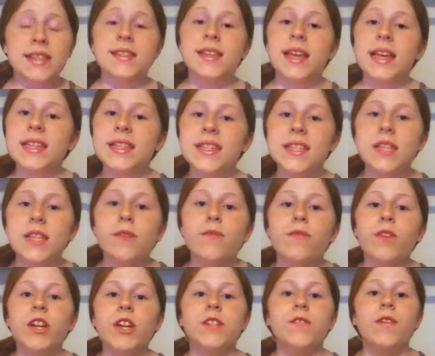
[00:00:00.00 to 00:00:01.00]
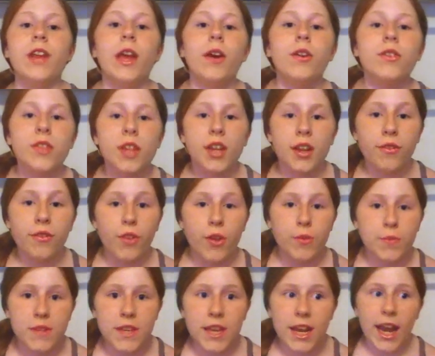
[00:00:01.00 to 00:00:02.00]
Since the first video I was going to
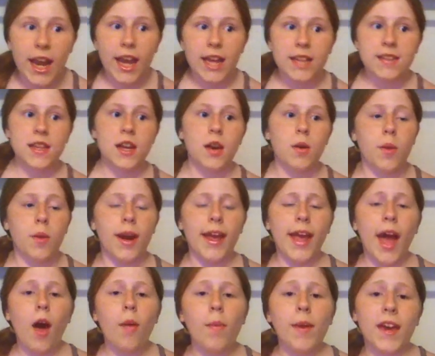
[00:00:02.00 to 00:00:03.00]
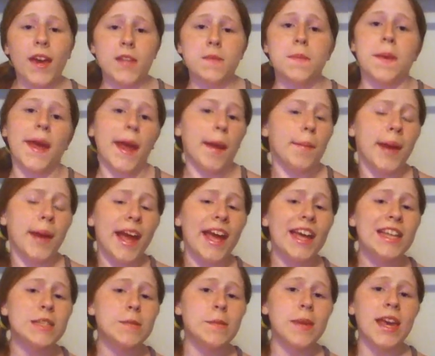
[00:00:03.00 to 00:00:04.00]
film today didn't work out because my camera
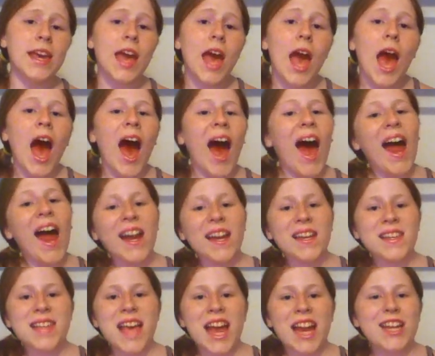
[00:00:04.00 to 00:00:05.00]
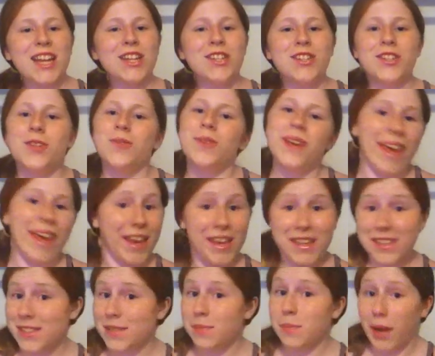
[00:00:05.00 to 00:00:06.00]
hates me, I decided to do
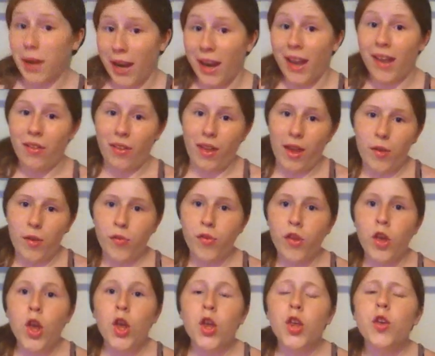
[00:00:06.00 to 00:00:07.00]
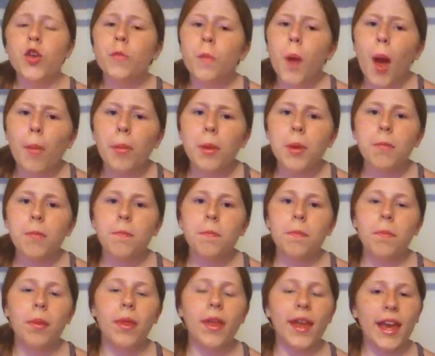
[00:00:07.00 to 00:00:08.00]
Kiss, Marry, Cliff. You've probably
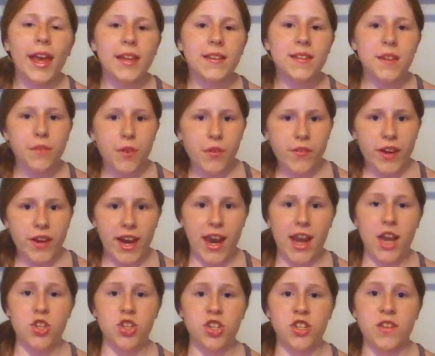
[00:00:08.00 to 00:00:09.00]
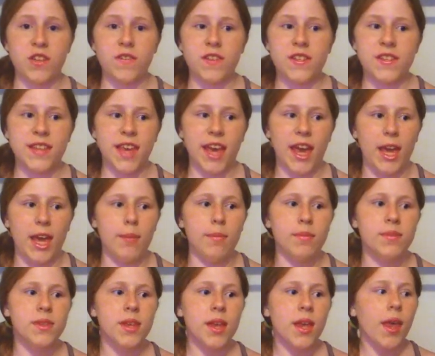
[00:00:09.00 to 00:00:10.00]
played different variations of this
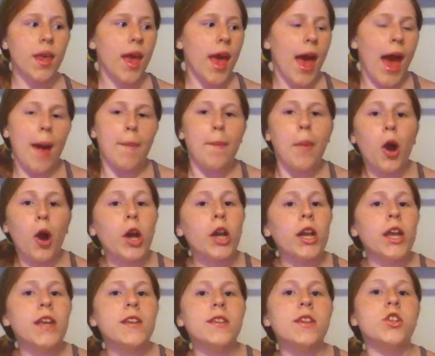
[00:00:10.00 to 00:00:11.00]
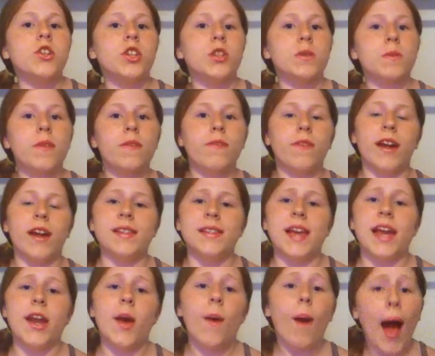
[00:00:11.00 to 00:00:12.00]
game at parties or just with friends.
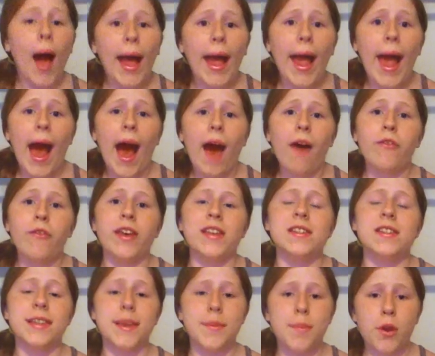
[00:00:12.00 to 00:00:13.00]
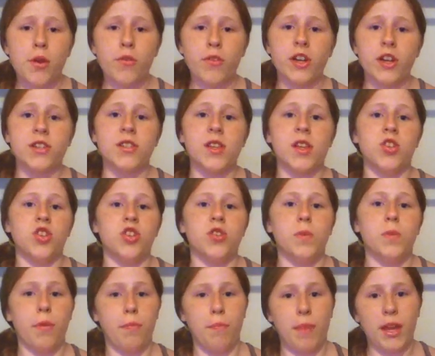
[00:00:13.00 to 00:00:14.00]
I know I have at sleepovers and
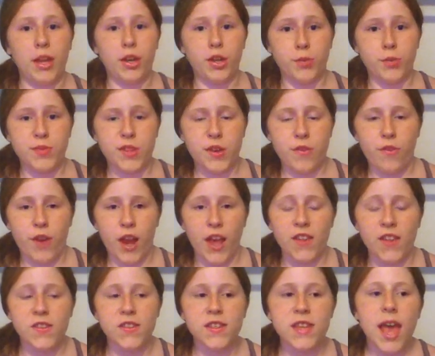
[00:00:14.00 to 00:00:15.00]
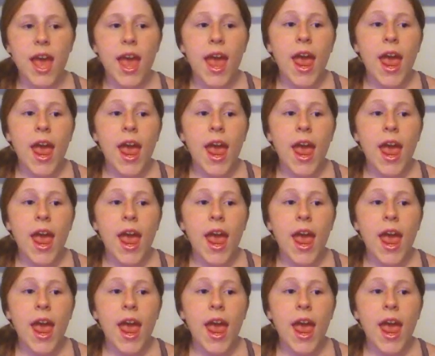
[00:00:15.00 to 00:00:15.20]
just with big groups of friends.